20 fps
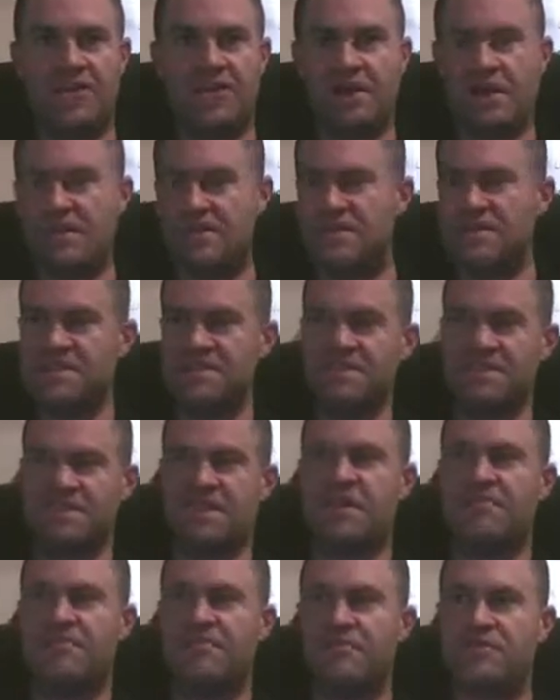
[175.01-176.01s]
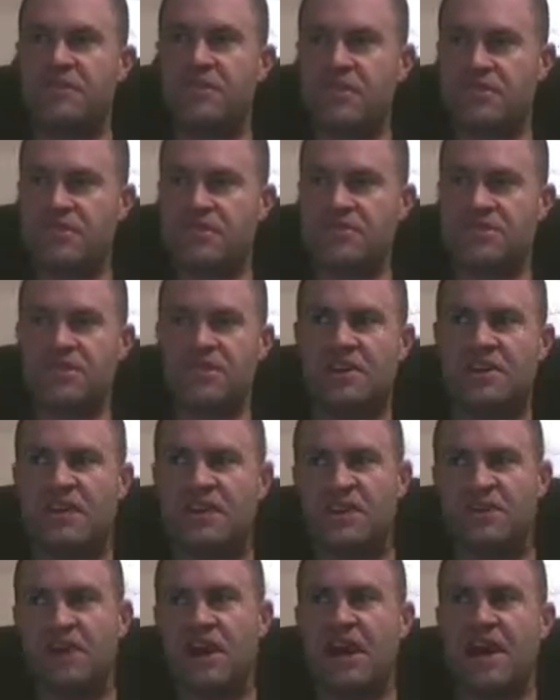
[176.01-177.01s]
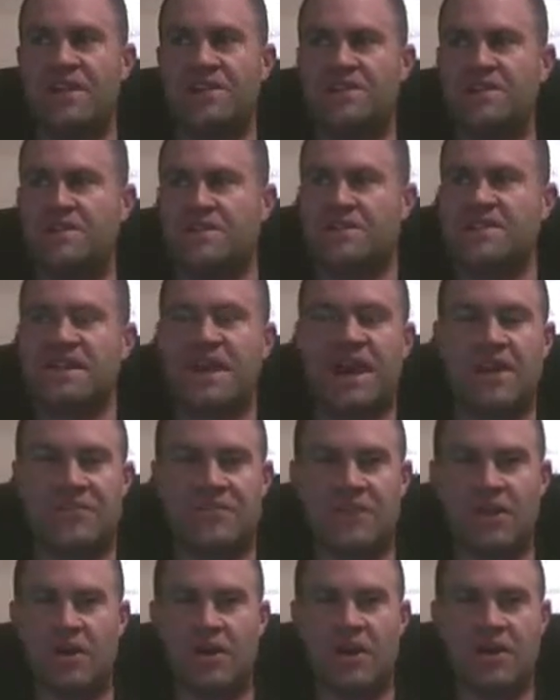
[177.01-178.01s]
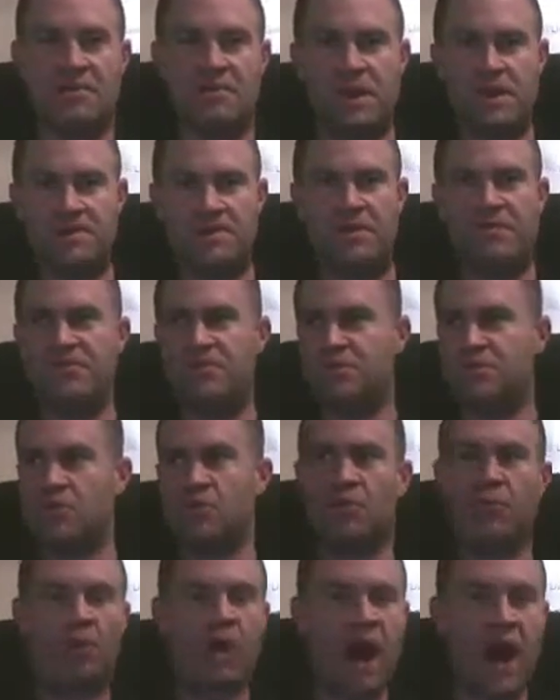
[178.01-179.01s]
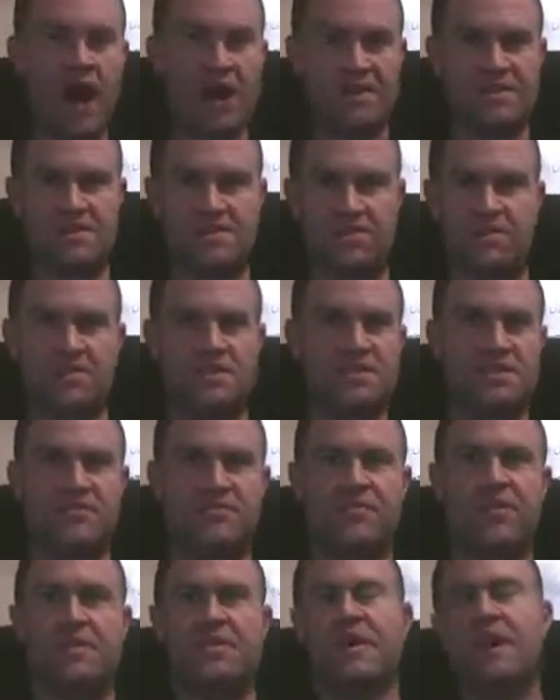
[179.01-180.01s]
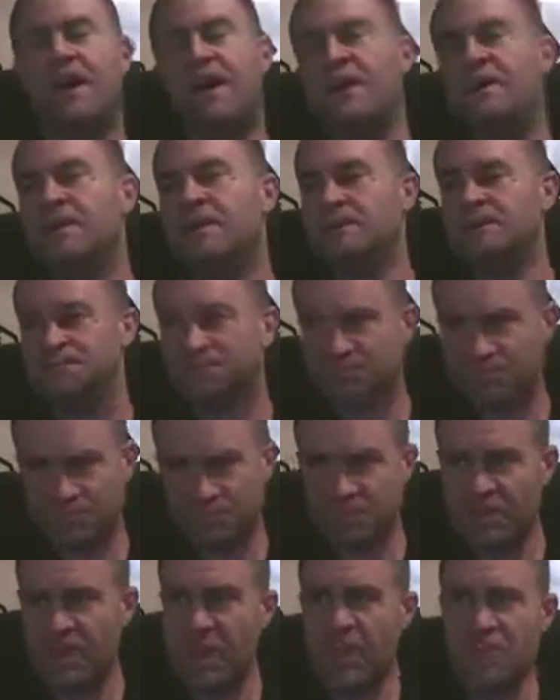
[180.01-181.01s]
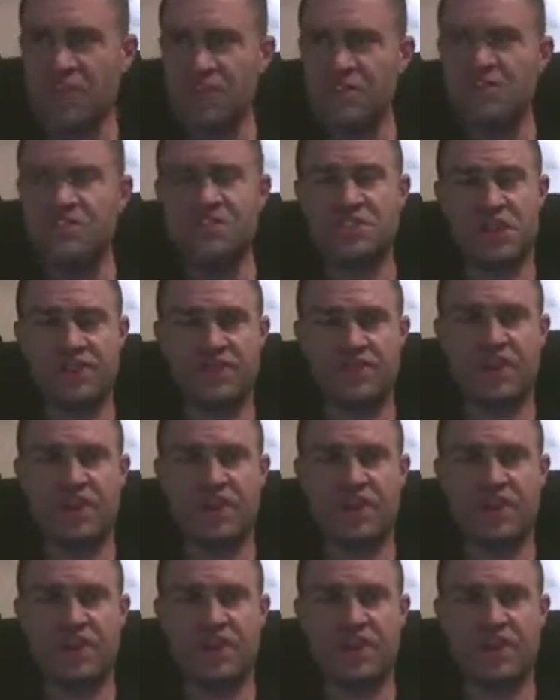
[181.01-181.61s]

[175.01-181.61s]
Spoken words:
Okay, this stuff, there's stuff that are that's out there on paintball fields, or rocks or stuff like that. There's stuff